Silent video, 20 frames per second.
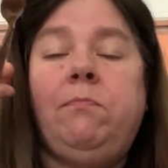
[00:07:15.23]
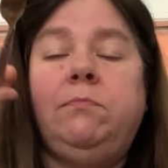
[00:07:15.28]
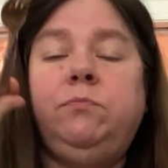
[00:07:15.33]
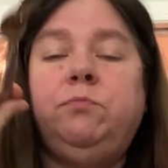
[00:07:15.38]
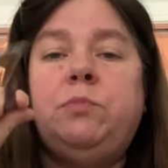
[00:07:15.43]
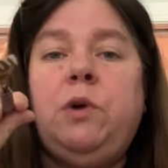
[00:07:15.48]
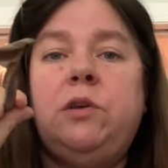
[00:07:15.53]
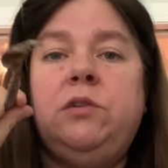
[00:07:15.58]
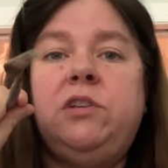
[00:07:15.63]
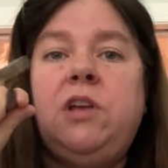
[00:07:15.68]

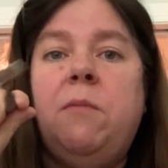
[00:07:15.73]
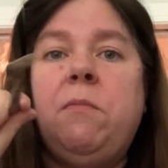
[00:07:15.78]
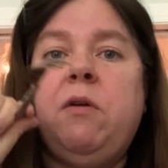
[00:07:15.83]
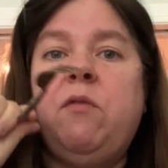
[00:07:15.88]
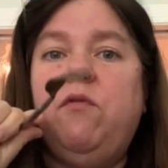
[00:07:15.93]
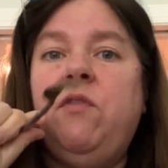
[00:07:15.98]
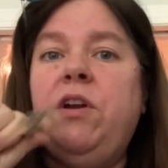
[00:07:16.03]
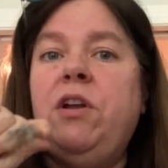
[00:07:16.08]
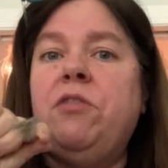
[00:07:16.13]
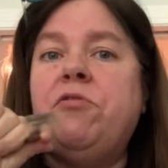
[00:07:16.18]
Balsamic
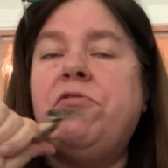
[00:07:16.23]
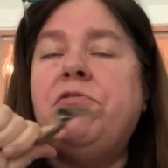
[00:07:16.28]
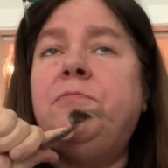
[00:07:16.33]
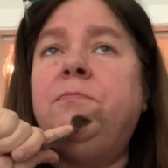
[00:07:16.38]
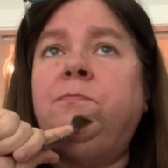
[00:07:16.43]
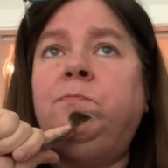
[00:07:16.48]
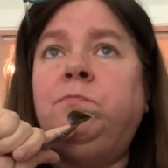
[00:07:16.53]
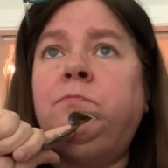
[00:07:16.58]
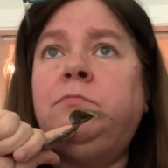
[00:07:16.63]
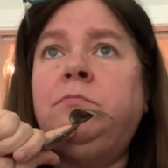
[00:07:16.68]

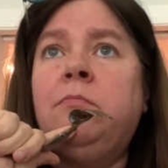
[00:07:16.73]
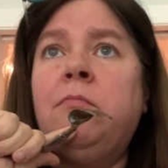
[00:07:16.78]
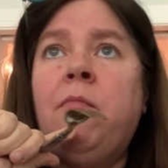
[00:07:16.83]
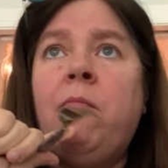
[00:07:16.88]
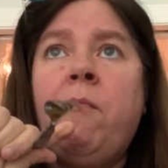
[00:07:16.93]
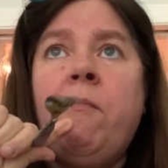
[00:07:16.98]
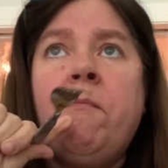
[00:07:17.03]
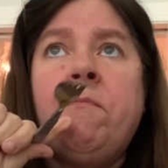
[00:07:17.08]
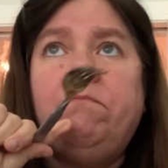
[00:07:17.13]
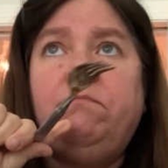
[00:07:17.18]
vinegar
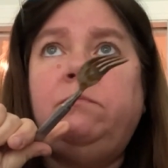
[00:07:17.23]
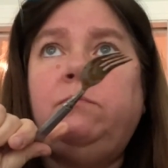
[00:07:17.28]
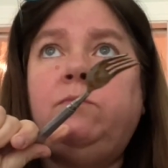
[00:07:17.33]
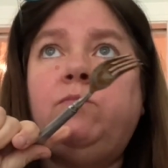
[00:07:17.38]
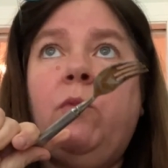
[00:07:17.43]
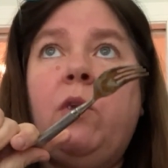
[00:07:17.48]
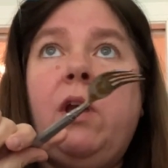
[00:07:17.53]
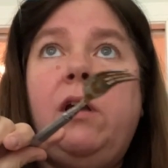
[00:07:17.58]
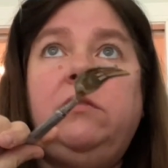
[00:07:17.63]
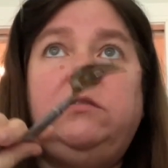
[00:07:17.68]

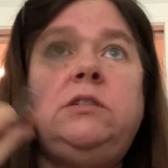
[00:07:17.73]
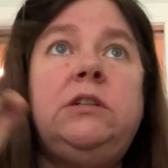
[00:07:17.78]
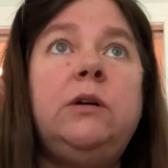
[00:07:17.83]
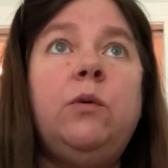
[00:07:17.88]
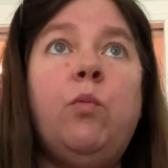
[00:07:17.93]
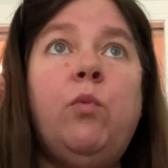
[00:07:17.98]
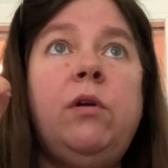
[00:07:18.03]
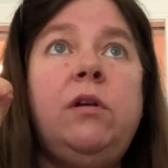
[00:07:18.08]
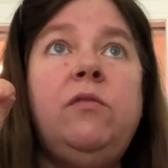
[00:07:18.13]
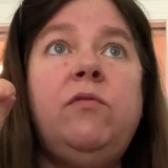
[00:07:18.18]
is like
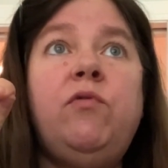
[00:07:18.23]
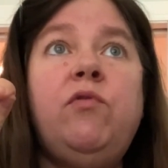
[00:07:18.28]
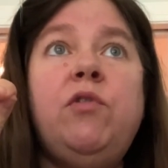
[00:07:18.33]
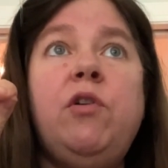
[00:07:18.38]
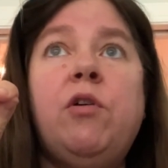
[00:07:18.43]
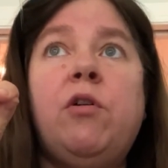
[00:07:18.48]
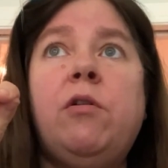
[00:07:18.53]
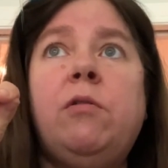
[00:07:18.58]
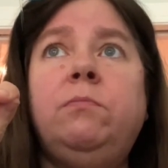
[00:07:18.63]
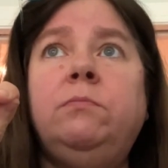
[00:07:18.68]
one of
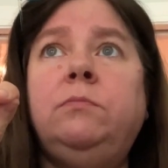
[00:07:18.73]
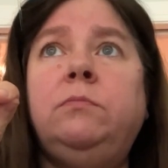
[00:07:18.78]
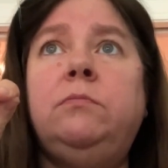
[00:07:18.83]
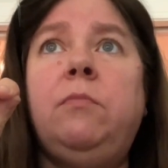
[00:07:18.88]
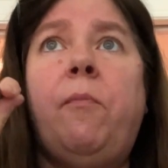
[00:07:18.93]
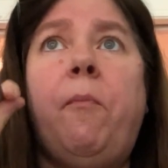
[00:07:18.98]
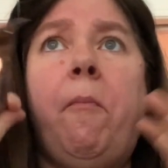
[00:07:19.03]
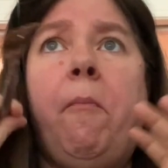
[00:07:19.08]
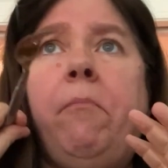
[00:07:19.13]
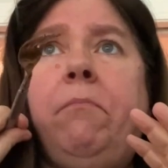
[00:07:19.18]
your
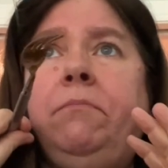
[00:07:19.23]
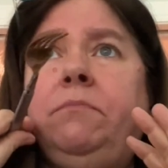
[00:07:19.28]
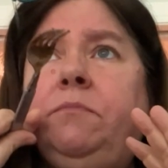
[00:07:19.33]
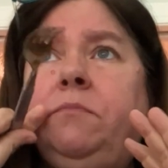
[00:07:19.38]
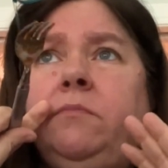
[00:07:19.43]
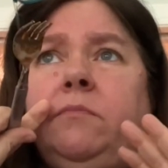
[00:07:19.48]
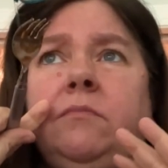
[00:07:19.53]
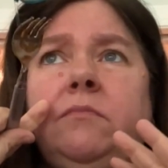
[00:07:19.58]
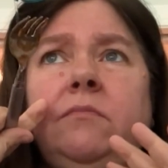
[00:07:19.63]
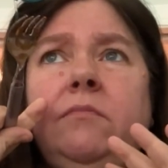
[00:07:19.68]

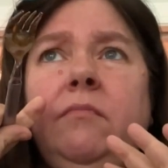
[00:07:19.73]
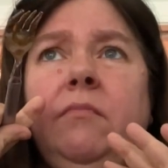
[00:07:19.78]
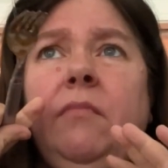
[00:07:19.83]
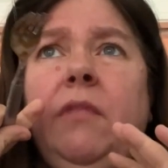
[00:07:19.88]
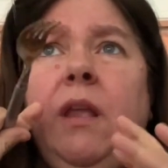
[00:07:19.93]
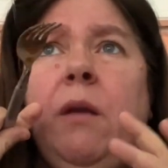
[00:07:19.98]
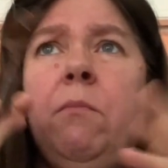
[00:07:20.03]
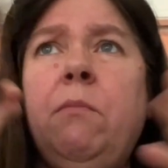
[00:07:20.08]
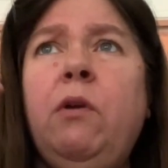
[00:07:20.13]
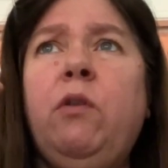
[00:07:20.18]

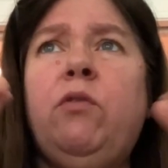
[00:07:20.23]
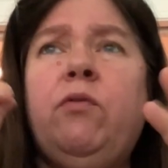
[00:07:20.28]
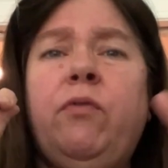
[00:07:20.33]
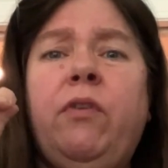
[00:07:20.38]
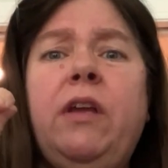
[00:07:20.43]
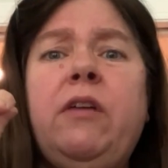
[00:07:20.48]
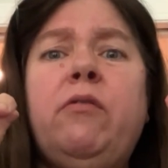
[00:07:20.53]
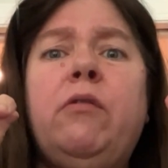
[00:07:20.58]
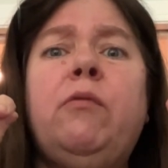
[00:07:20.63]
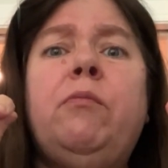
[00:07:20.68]
most
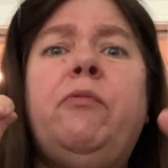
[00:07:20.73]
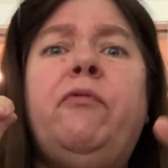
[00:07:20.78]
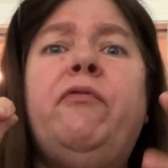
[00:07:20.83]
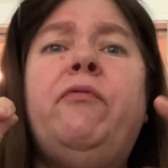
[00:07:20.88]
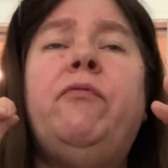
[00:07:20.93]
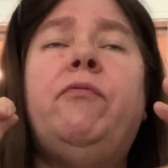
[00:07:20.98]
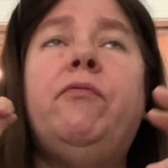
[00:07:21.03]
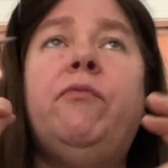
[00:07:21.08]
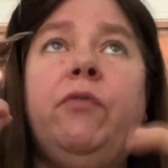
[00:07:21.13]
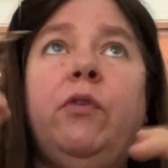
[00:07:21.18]

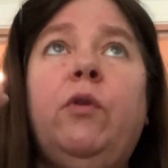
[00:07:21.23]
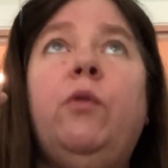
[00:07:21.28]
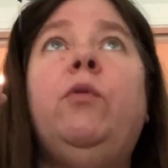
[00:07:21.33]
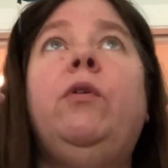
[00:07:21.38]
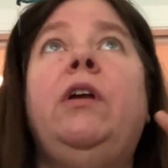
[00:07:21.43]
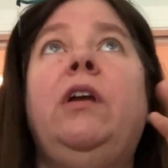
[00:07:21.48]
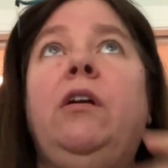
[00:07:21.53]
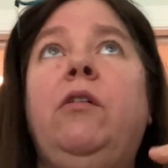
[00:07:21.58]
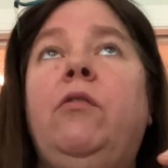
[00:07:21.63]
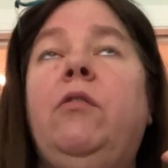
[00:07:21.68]
flavorful
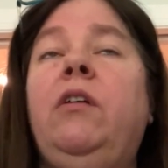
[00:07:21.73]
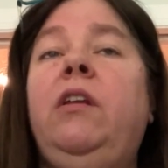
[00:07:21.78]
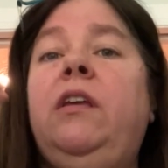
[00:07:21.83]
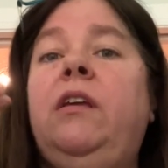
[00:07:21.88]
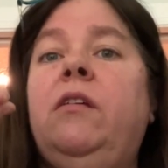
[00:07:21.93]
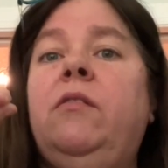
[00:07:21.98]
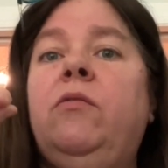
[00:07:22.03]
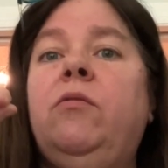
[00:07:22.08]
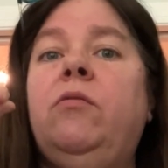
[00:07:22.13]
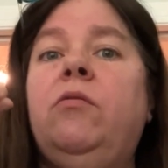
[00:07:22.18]

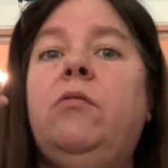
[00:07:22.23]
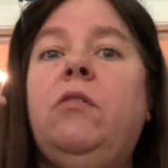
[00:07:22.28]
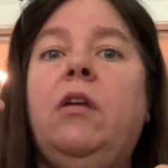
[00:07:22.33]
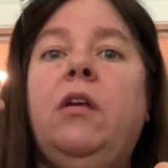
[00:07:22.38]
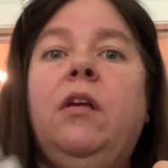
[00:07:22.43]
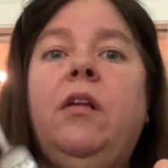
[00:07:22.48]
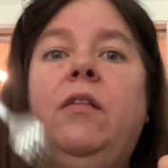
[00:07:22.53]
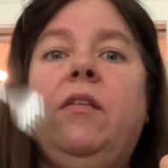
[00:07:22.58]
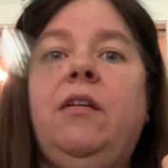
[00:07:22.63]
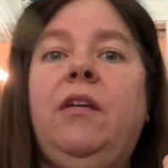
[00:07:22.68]
ingredient,
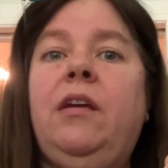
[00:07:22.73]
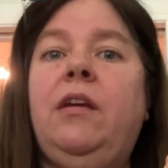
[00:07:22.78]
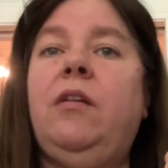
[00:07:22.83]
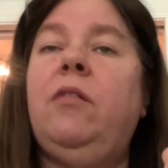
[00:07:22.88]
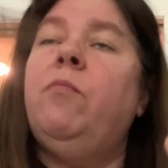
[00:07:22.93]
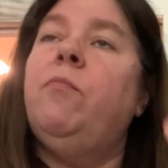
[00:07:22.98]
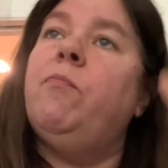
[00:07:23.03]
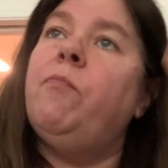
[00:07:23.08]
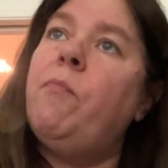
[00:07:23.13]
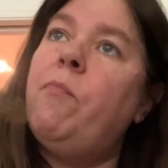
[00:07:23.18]
like
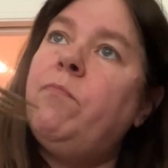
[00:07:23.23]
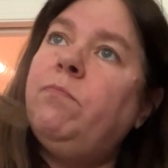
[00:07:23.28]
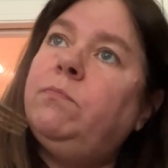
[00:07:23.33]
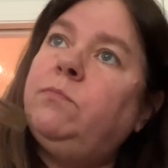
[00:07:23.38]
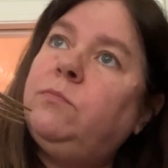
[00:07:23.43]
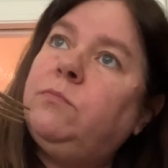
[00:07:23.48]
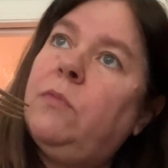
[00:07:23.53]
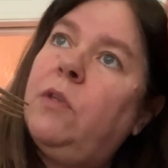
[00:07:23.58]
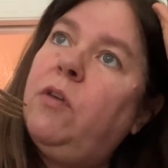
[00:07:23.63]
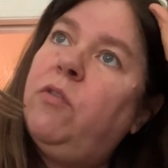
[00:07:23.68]

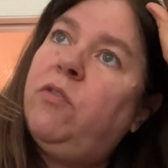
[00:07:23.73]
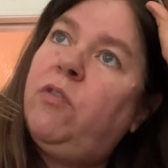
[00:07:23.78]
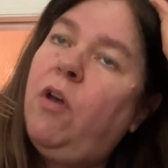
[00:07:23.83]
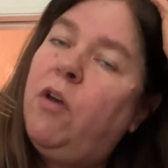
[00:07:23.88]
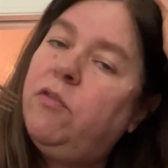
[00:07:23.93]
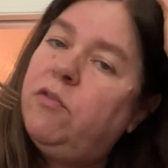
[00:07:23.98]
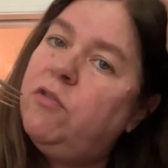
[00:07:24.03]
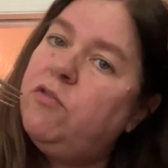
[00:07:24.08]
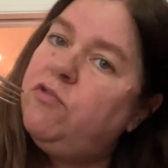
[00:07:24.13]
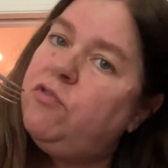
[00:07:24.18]

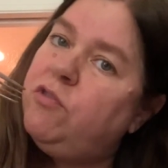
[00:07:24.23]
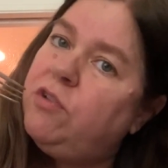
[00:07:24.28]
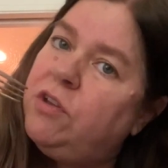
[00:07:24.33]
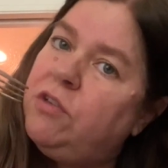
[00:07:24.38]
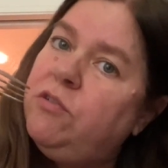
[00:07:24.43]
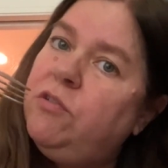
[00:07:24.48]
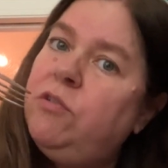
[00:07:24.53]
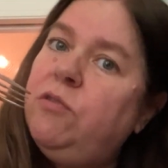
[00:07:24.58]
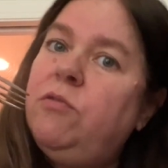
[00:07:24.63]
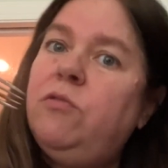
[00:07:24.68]
sauces you can
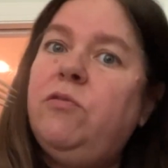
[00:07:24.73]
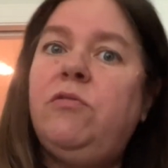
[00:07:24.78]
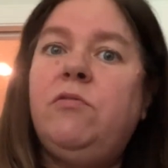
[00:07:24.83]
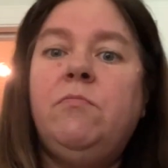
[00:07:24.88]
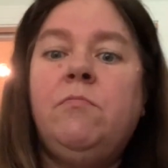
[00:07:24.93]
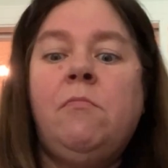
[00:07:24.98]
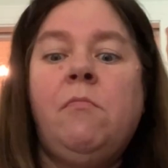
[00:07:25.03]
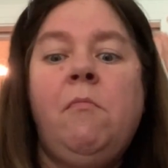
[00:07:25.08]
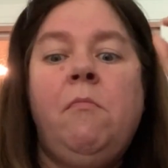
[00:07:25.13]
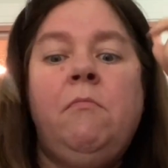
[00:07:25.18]
use
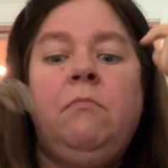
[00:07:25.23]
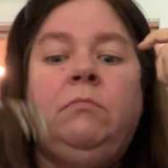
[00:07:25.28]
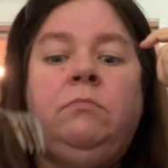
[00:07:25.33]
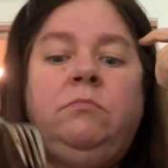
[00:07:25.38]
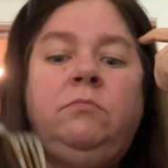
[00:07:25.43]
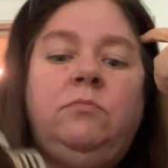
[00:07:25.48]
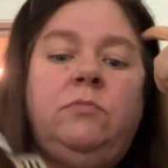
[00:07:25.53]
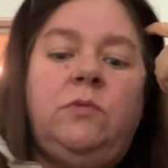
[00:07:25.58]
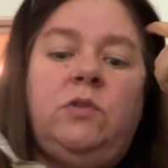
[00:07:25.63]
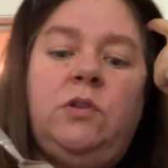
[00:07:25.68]

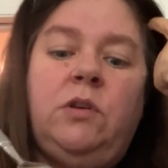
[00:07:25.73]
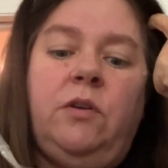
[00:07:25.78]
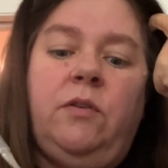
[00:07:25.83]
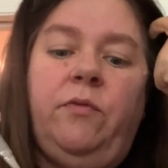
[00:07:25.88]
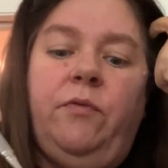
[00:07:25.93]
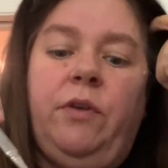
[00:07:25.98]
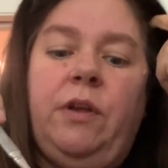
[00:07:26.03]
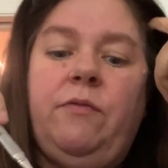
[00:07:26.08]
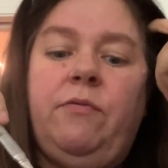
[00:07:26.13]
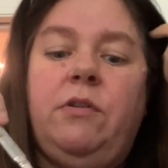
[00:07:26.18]
to
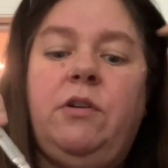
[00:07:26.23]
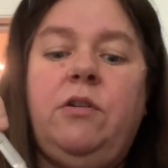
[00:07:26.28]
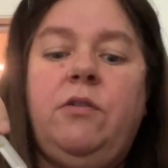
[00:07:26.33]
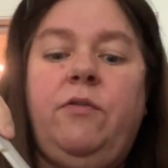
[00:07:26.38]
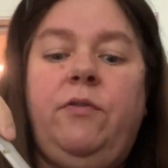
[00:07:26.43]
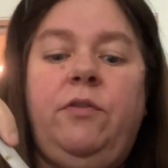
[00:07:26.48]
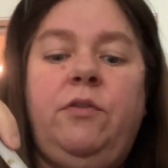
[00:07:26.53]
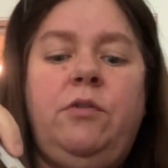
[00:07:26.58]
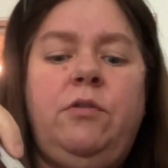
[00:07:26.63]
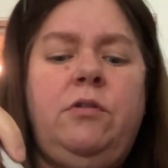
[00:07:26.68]
flavor your
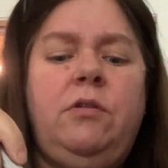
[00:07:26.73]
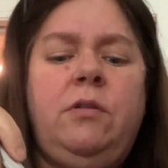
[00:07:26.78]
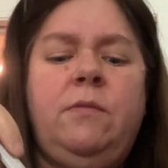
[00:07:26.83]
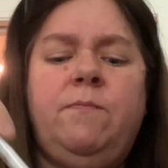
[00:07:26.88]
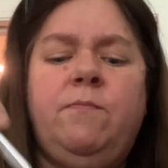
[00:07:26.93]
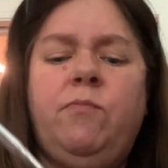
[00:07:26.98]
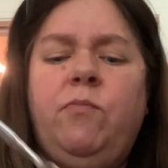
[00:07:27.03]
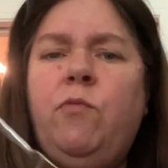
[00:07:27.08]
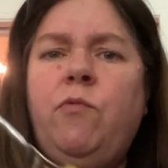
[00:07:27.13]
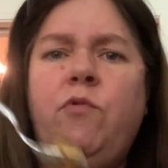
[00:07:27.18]

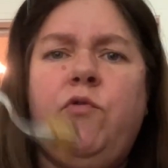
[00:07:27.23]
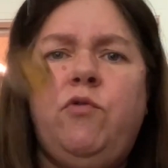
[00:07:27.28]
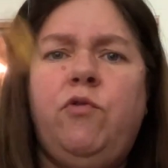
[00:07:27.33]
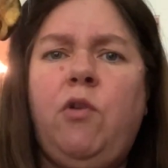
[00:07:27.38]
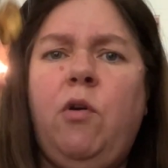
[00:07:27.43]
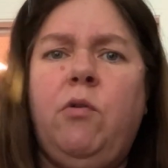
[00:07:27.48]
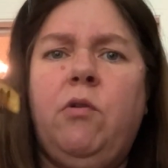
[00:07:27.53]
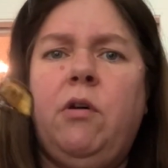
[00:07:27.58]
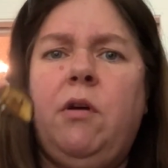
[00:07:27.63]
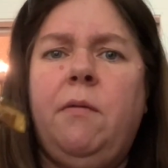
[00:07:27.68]
food.
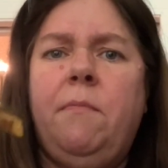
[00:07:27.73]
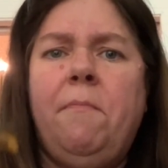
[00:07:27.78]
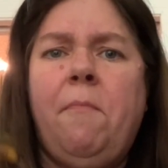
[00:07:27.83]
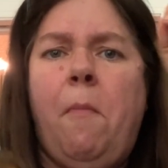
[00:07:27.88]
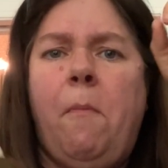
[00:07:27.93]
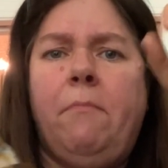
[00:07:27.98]
So good.